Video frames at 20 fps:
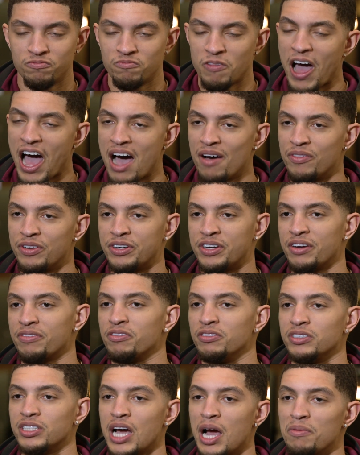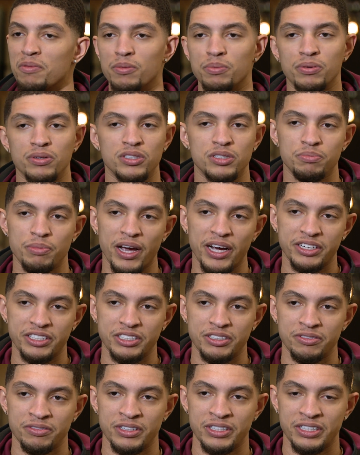have a different type of
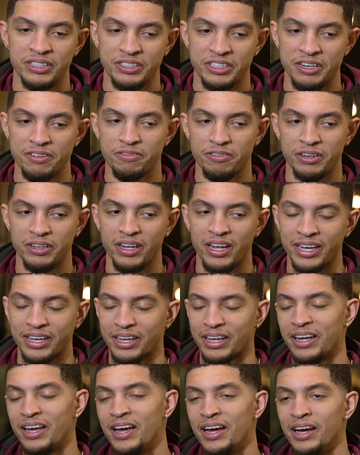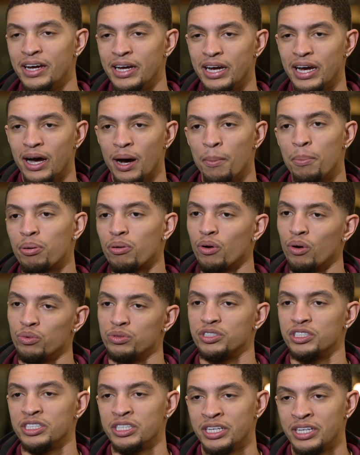perspective and a different like
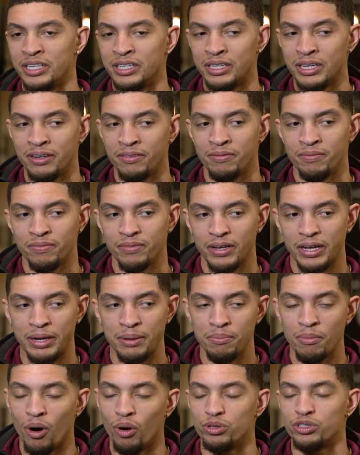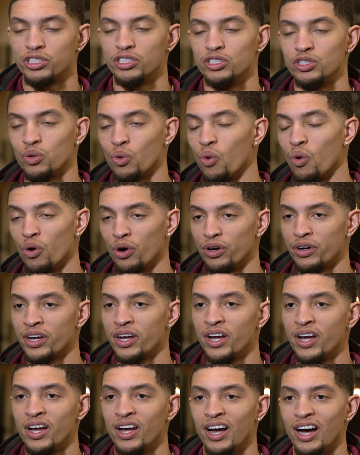approach and, and, and emotion toward
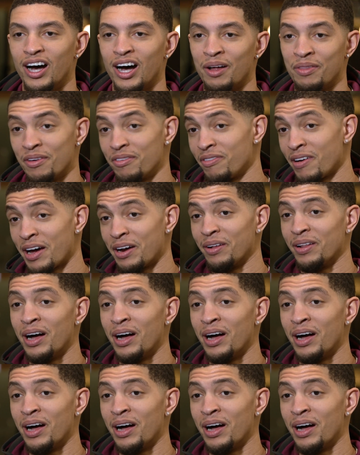uh, the final